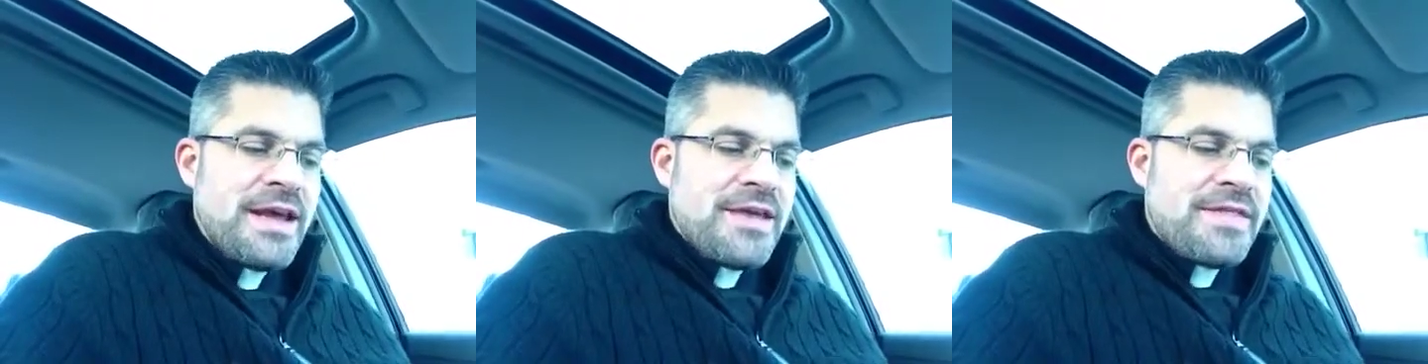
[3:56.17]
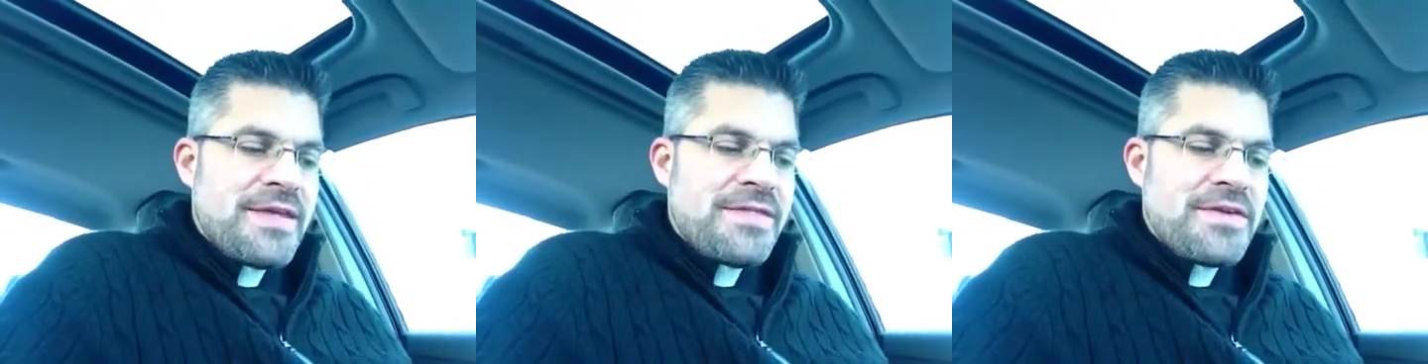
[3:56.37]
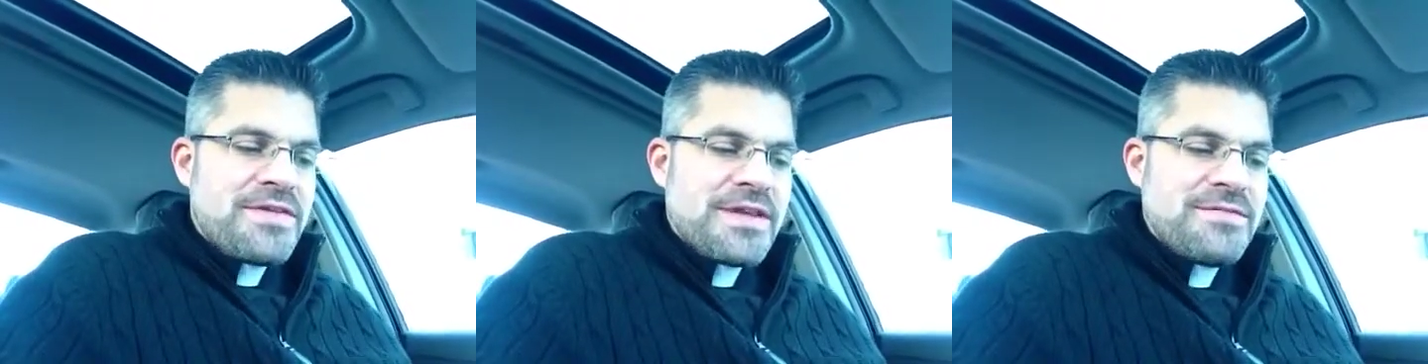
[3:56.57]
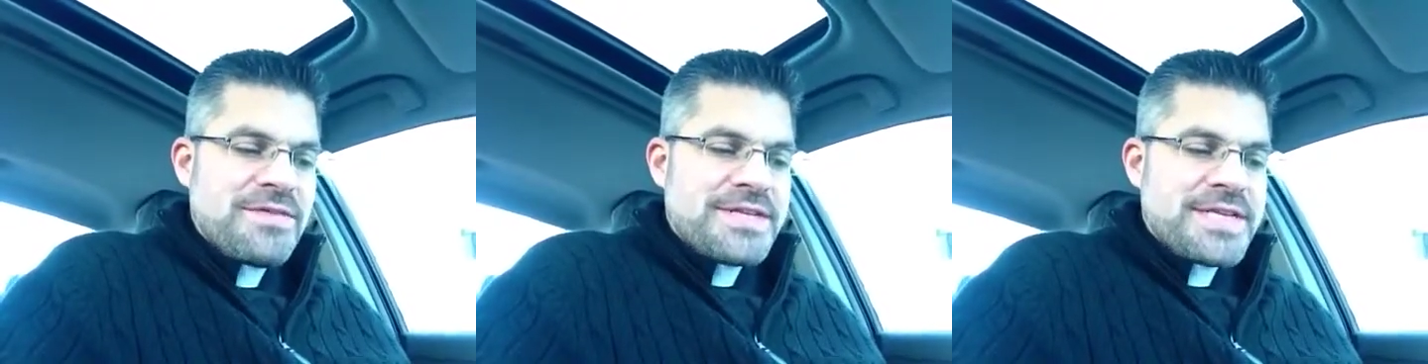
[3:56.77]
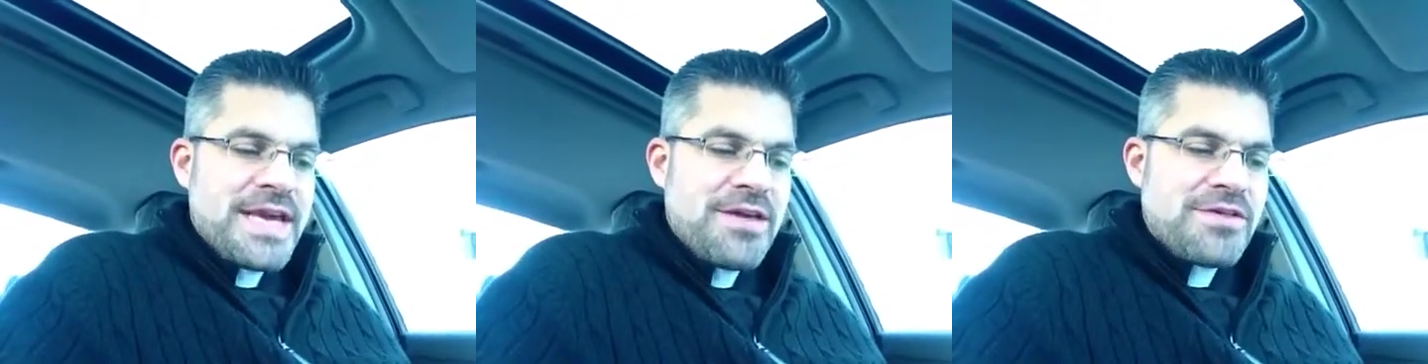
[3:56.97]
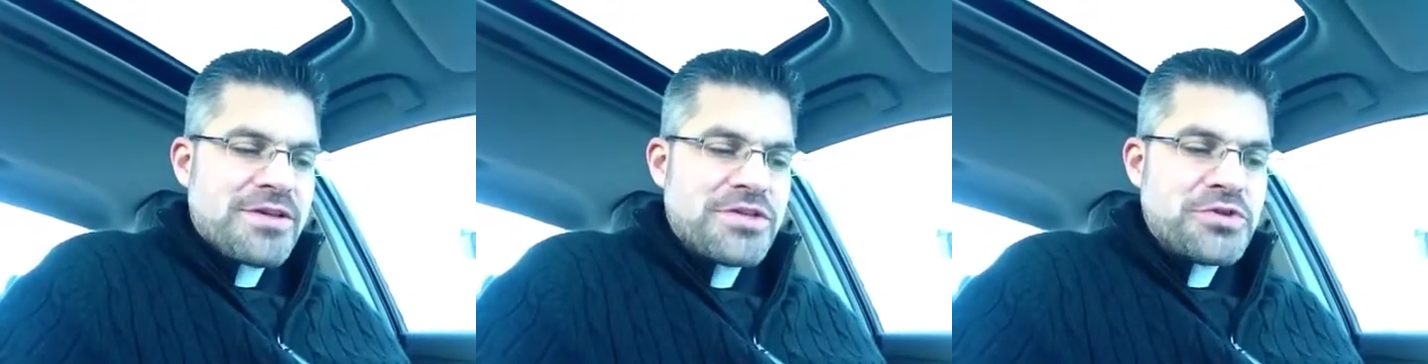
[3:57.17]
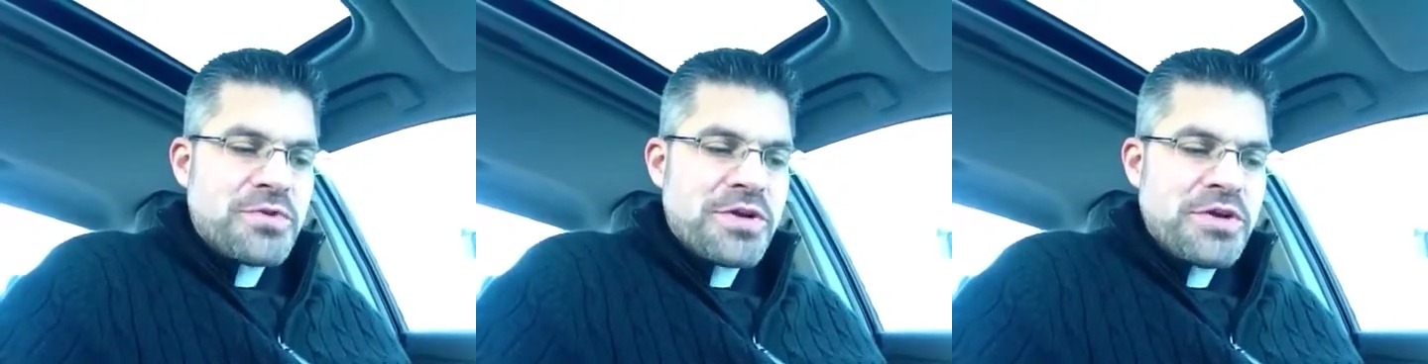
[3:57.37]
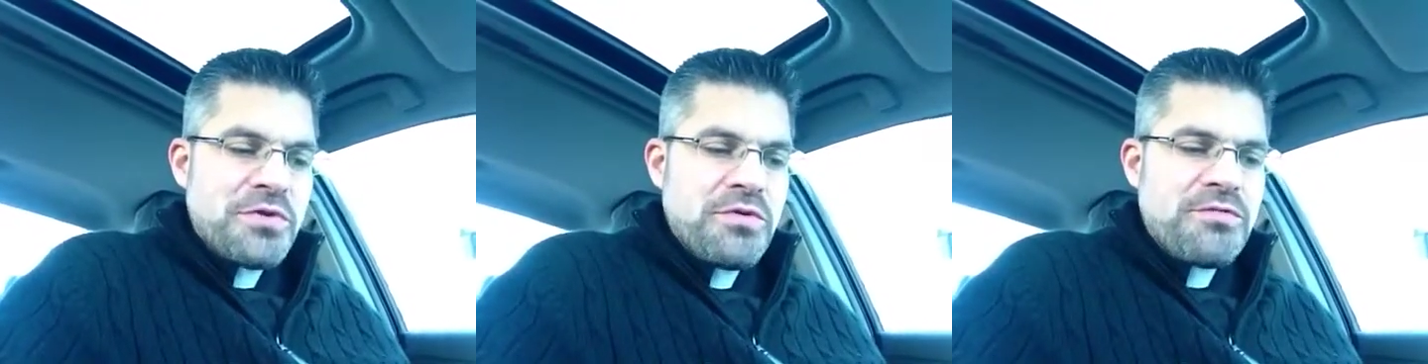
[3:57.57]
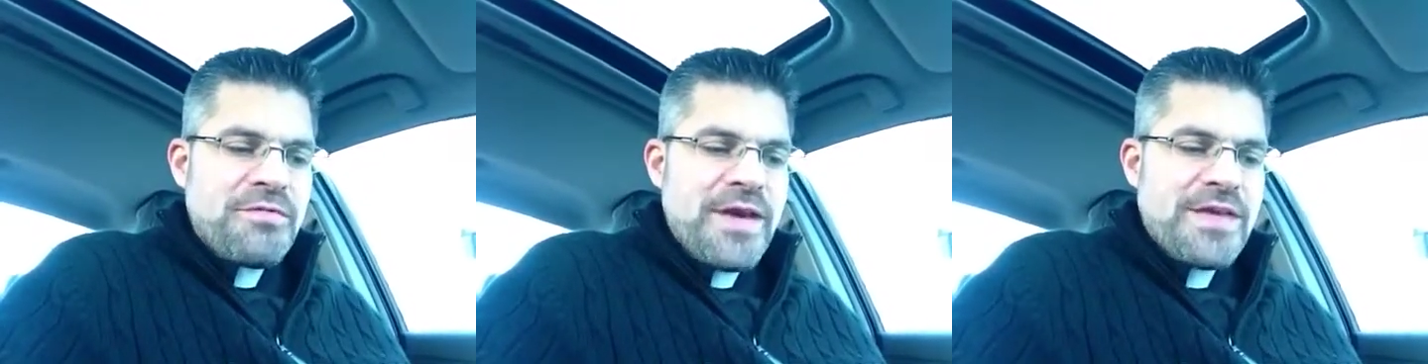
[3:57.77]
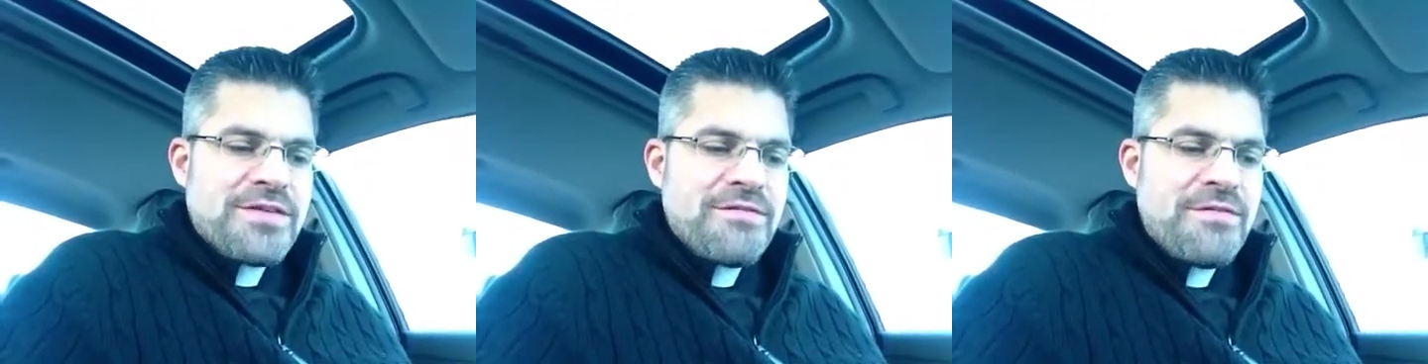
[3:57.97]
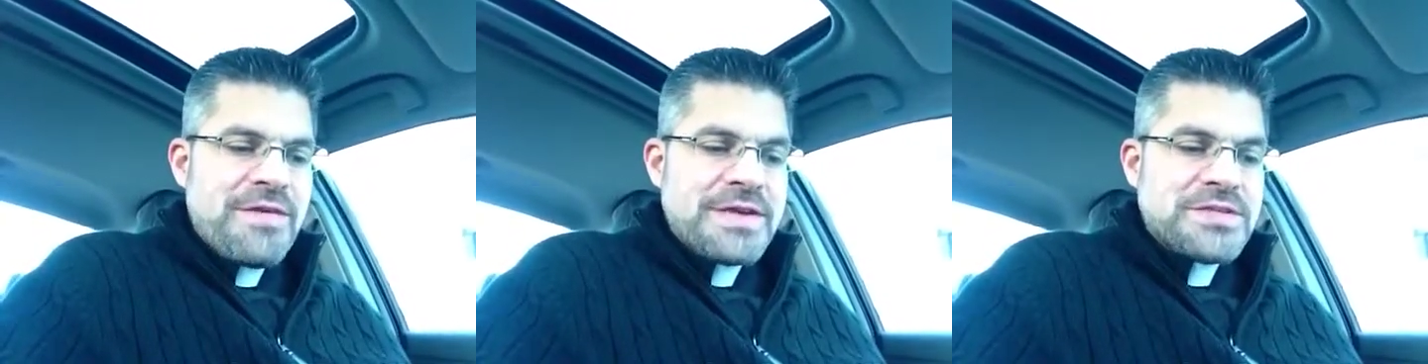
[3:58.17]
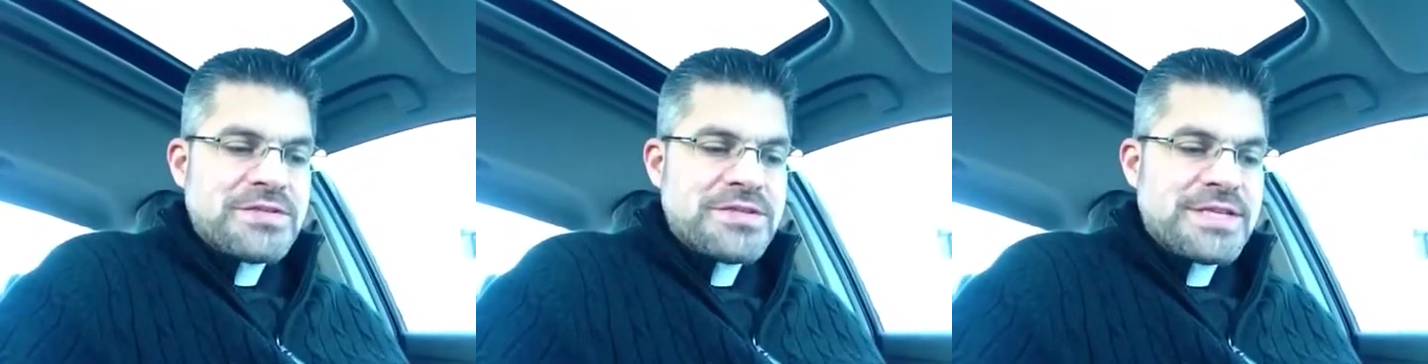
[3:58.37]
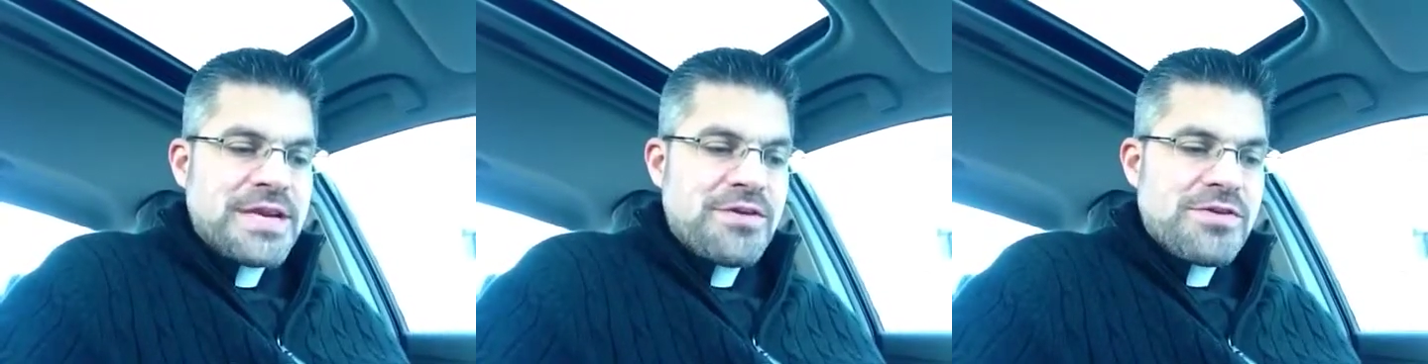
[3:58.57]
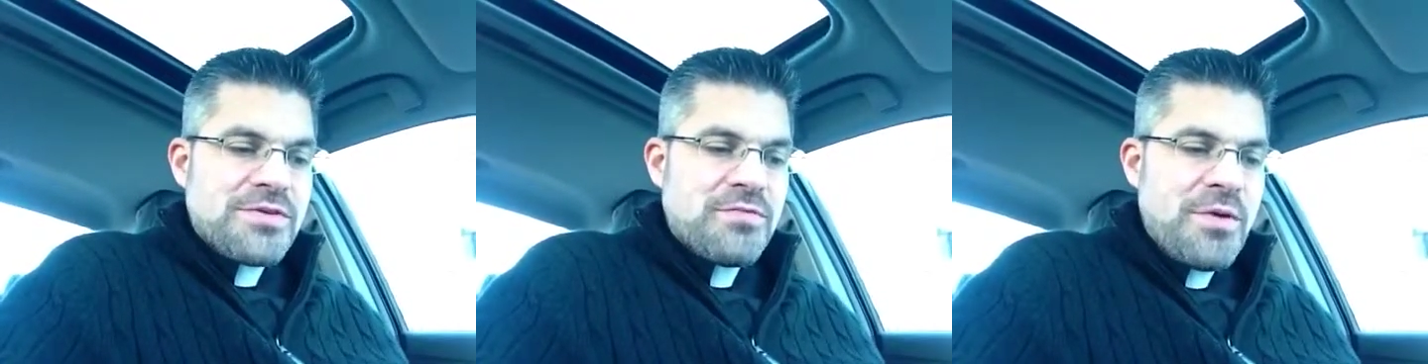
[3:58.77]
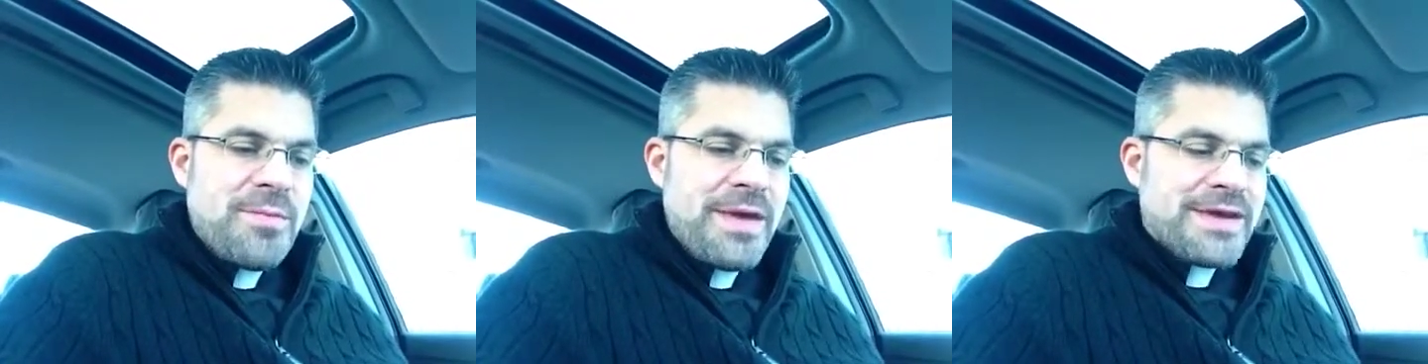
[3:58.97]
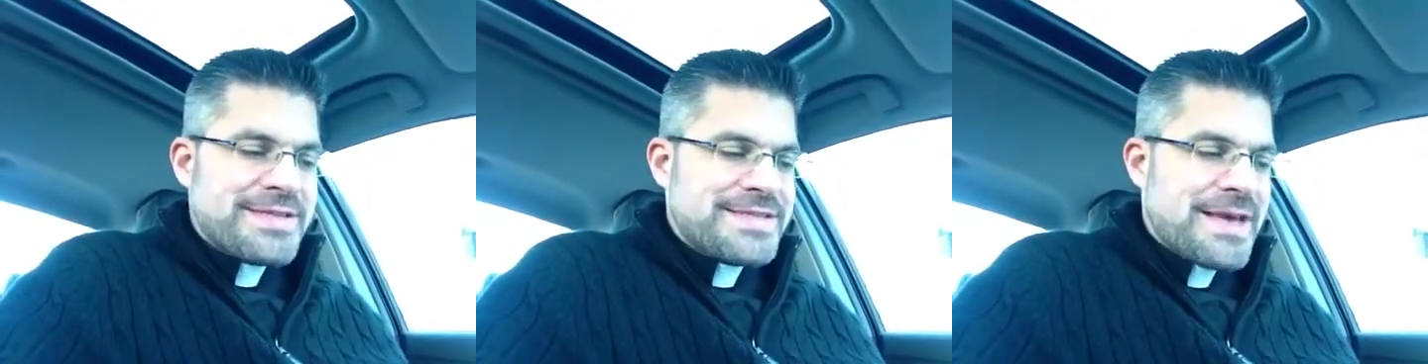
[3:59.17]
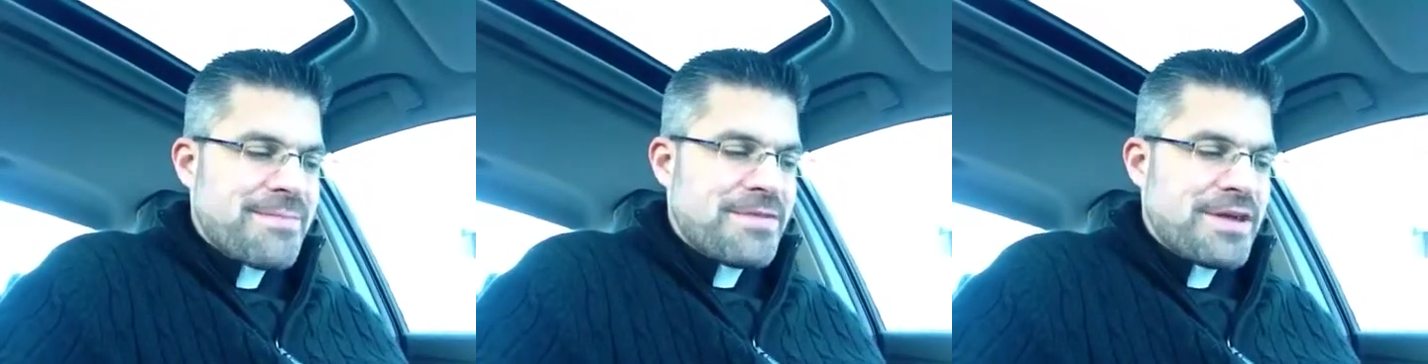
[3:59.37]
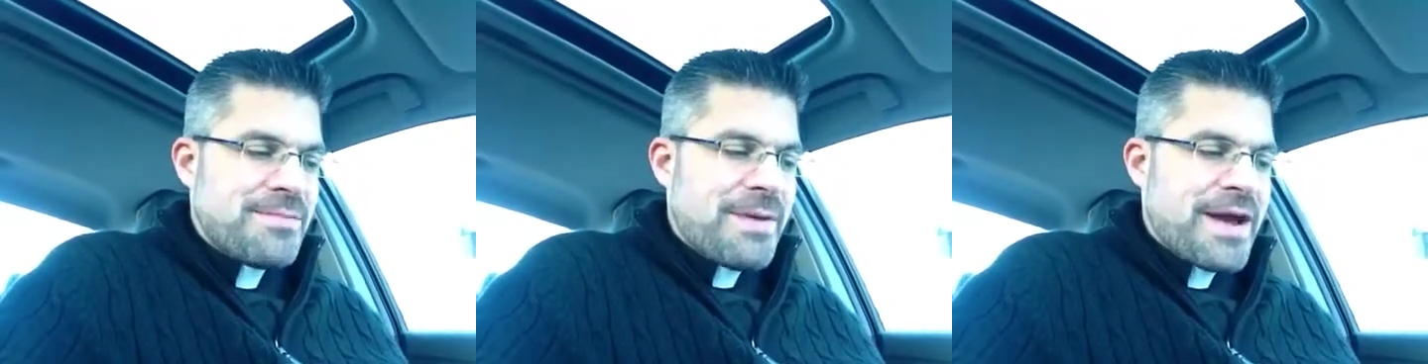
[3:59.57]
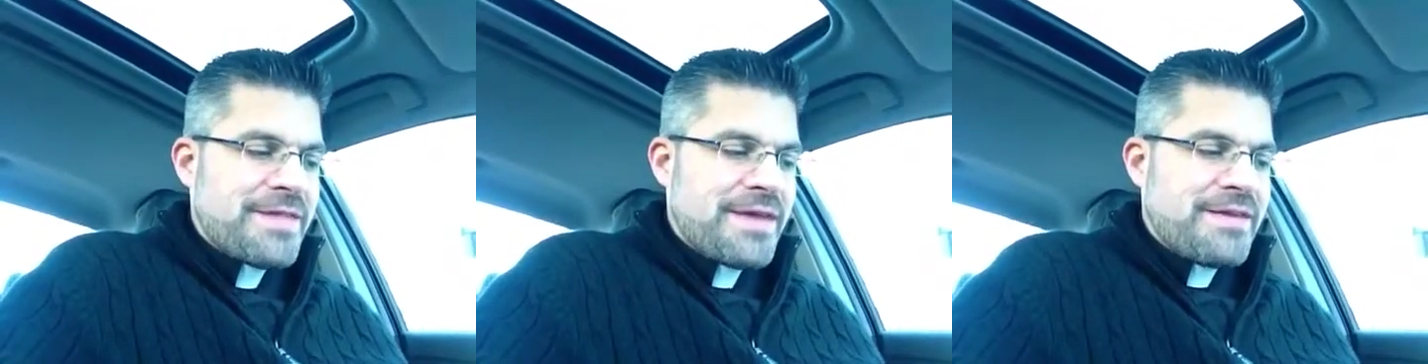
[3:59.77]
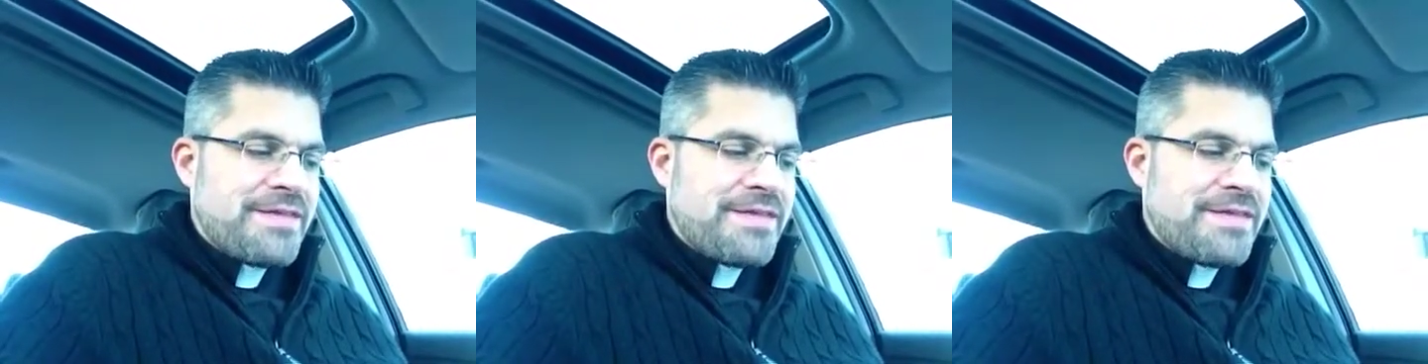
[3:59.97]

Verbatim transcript: that this invitation to a new phase of evangelization will be accepted by the